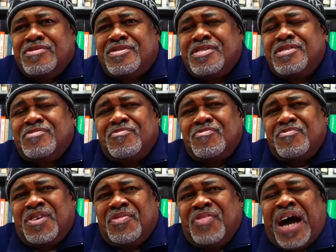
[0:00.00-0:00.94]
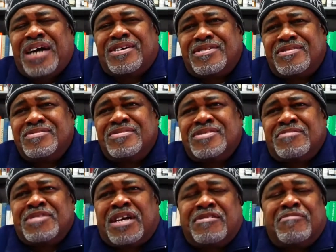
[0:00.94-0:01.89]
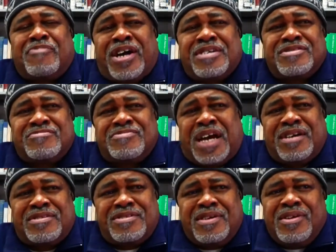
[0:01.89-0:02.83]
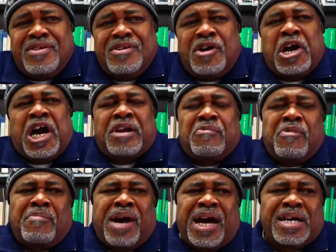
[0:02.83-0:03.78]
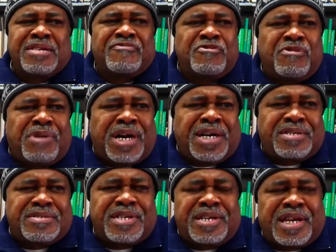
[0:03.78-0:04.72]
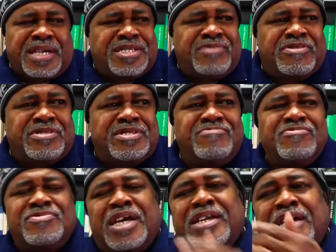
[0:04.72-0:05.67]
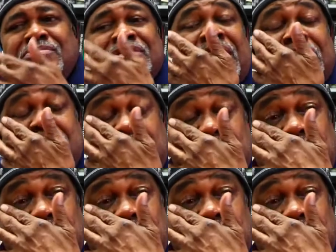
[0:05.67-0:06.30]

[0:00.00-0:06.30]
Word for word: see, well, not he was coming down to the Bronx, so not hung out at my house for a while, and I guess he went he was hanging out with Dondi